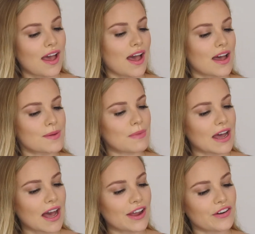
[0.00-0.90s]
My
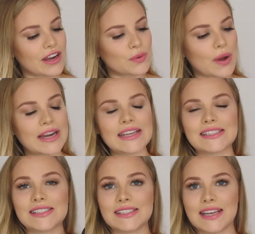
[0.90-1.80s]
higher end one
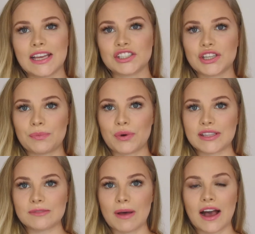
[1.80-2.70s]
is the Select Sheer
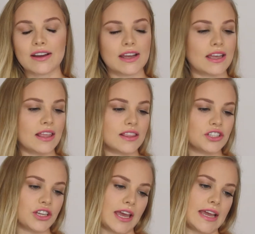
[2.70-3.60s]
Press powder in the
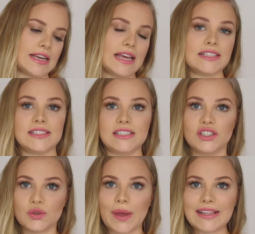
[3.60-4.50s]
shade
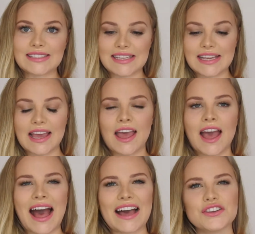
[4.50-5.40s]
NC20.
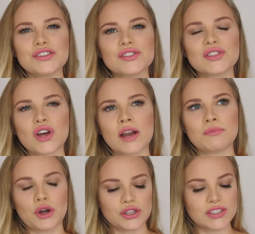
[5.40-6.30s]
I use this on
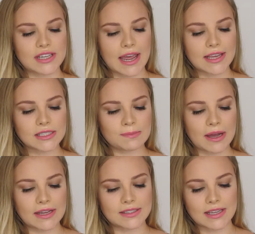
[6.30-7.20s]
most days,
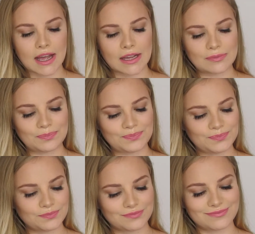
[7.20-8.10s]
but
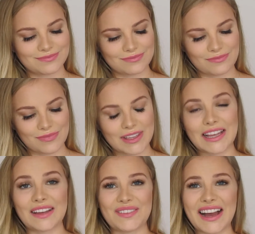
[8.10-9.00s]

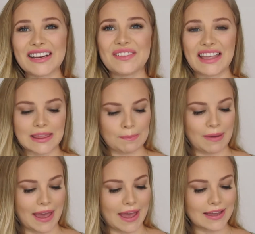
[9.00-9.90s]
I've kind of hit the
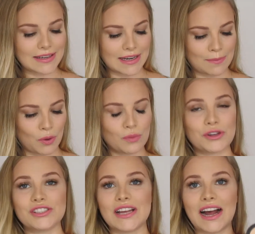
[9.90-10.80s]
pan and I'm
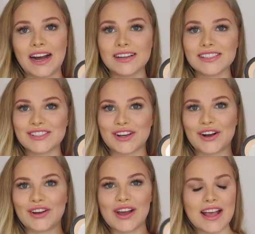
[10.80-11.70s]
almost out,
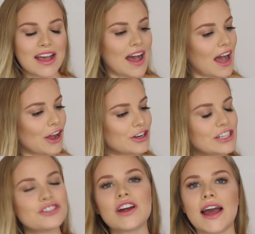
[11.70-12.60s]
so I
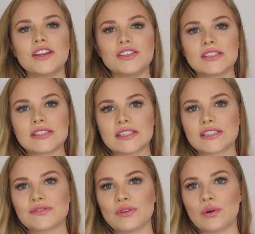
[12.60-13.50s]
only try and use
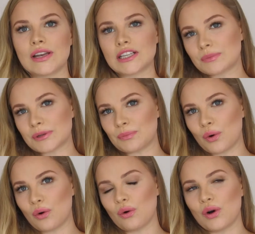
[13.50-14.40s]
this for a little bit
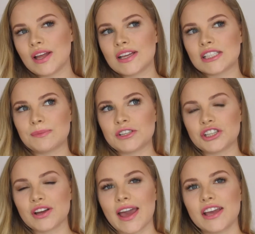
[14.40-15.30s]
more
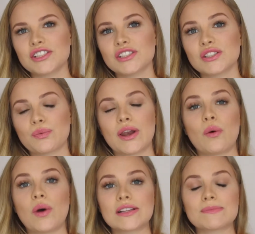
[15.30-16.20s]
special occasions when I
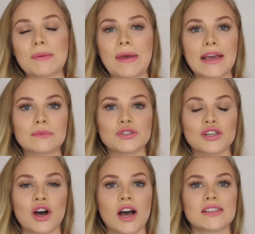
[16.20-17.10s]
want my makeup to
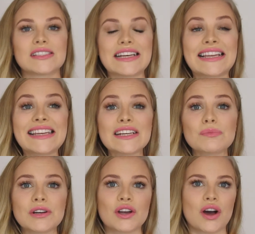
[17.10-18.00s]
last a little
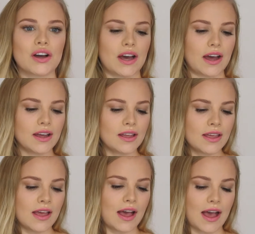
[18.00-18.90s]
bit longer.
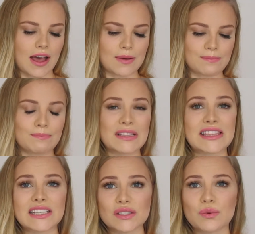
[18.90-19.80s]

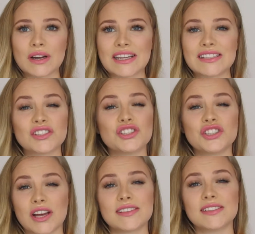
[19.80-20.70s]
But this one is
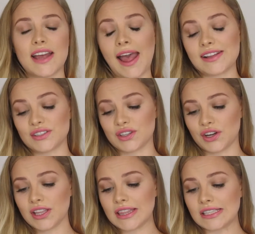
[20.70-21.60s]
just as
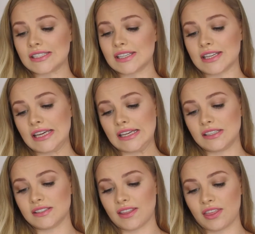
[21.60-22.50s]
good. This
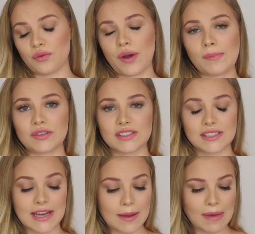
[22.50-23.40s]
is the Rimmel
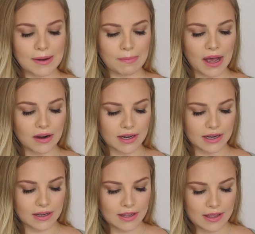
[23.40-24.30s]
Stay Matte
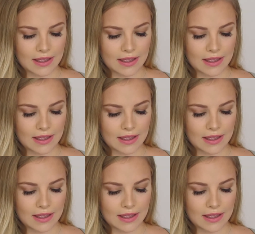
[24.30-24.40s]
Powder,